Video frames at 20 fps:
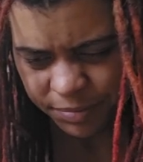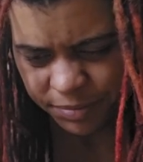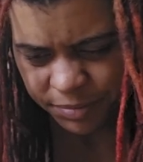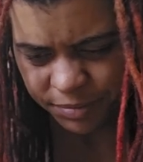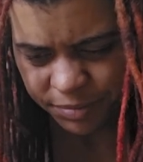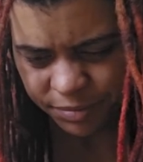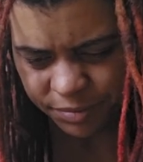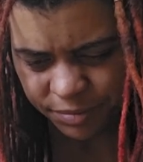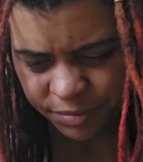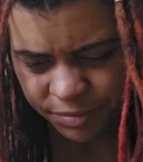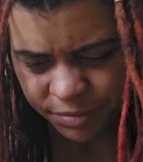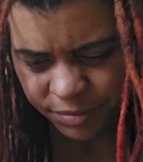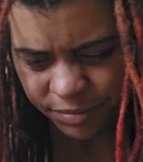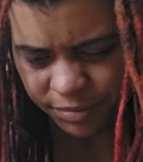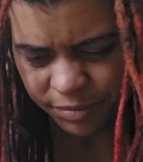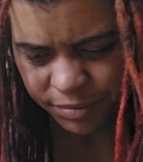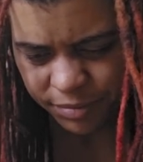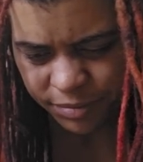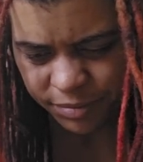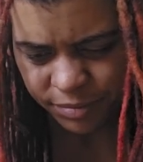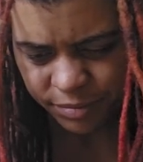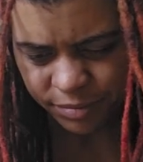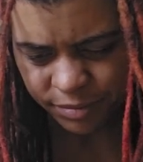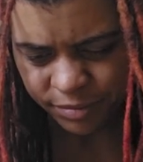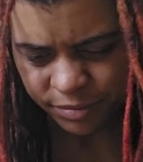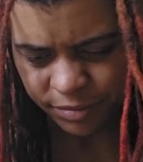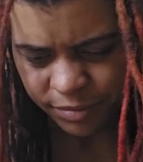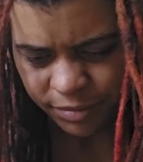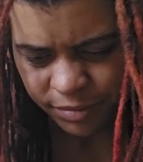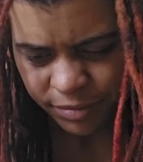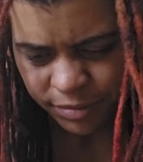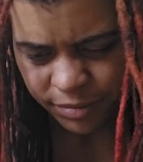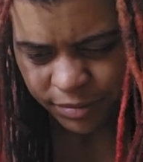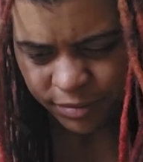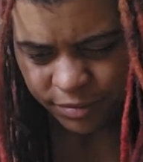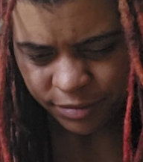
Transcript: Nobody speaks.